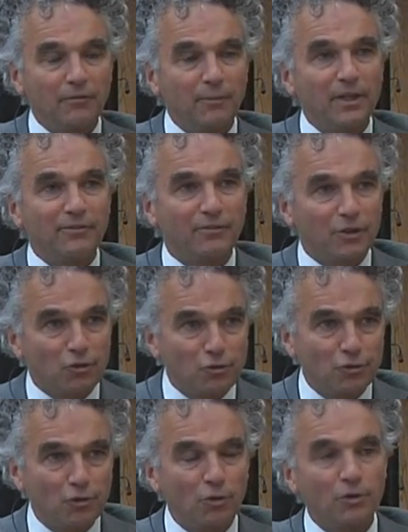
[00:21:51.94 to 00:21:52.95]
have made a very
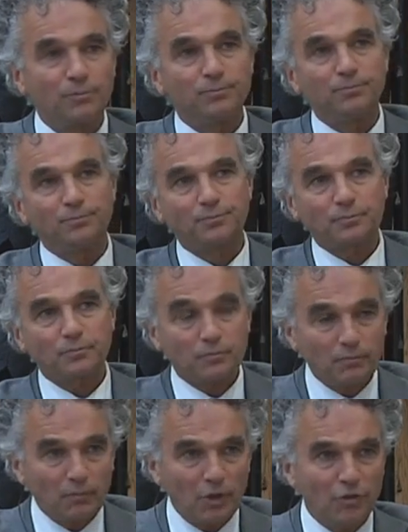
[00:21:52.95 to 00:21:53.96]
strong
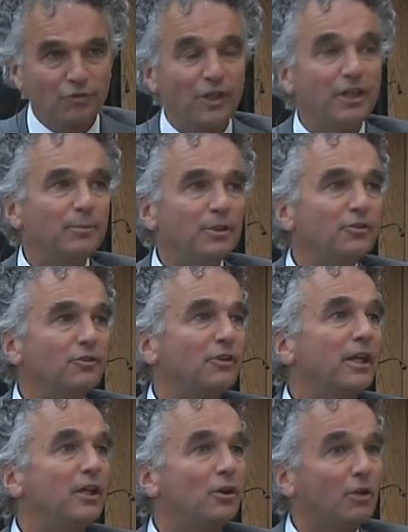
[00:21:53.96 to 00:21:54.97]
statement
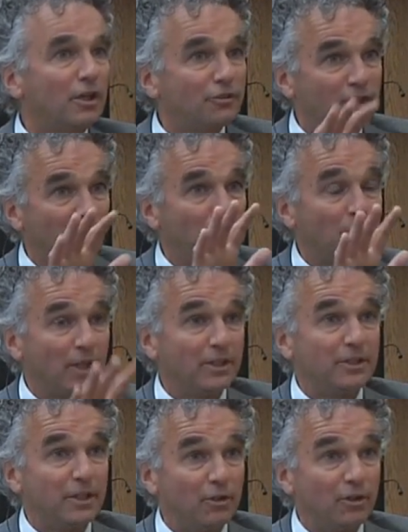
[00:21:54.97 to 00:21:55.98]
saying, okay, Shell, you
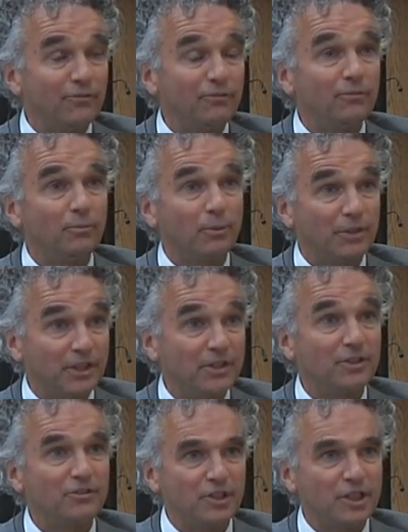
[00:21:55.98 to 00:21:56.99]
get a year off, but
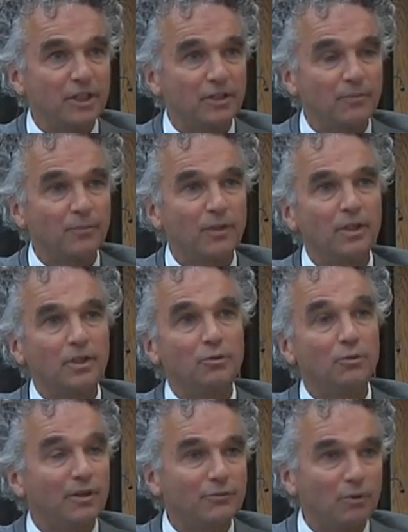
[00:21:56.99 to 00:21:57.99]
in this year
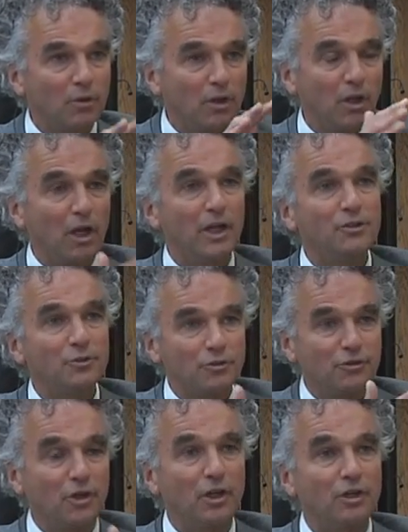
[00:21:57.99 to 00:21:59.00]
you have to align
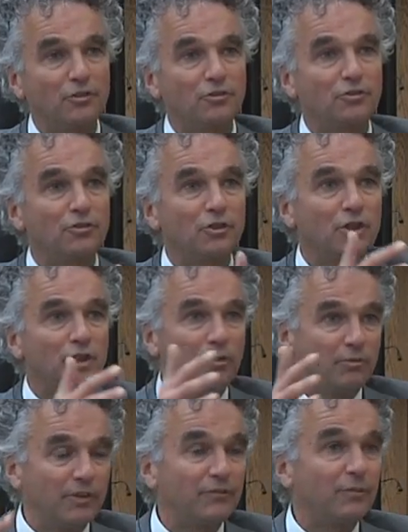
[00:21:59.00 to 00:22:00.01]
your targets
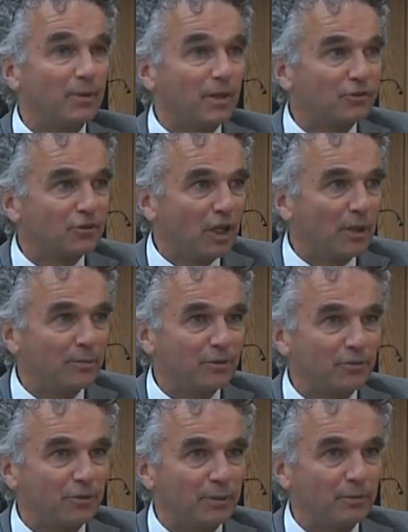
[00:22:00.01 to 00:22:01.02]
with the Paris
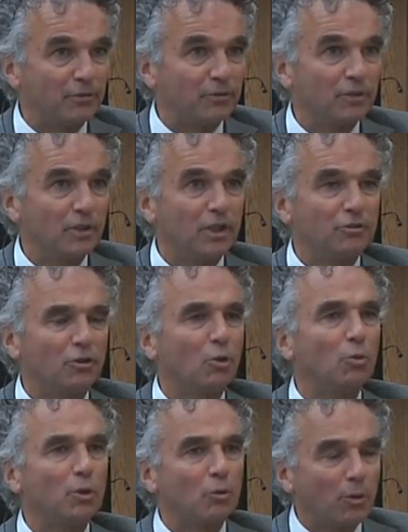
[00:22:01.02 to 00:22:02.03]
Climate Agreement.
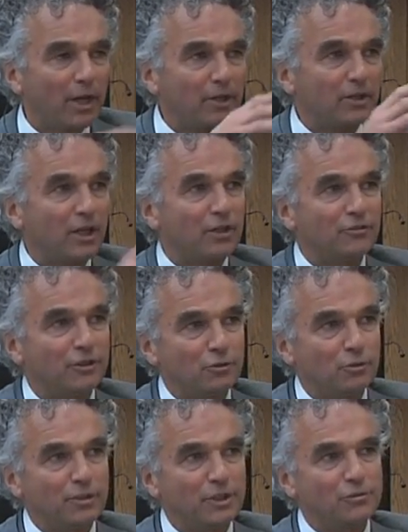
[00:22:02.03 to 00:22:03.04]
So we recognize
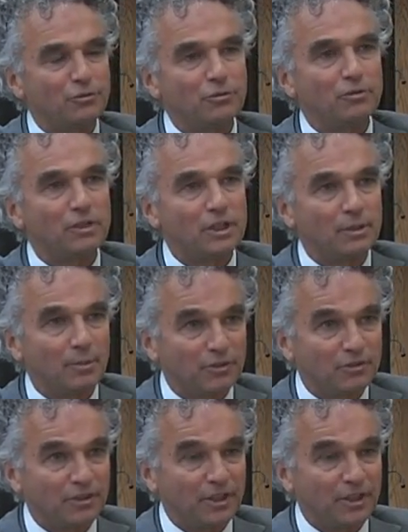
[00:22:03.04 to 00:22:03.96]
that you're an industry leader by